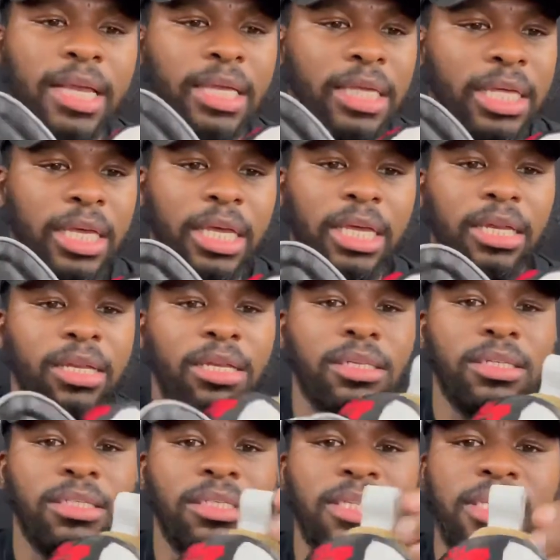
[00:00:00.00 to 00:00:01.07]

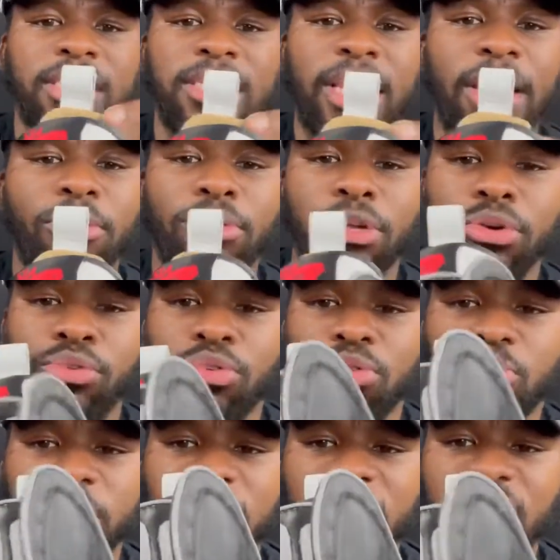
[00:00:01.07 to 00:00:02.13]
get discounted on
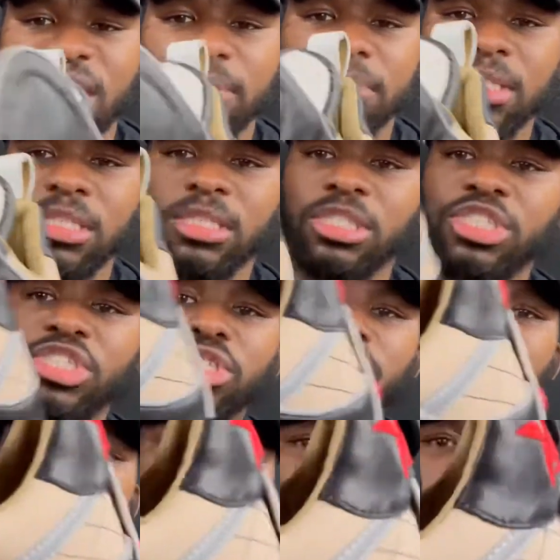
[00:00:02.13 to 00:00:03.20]
when it comes to your shoe. Look at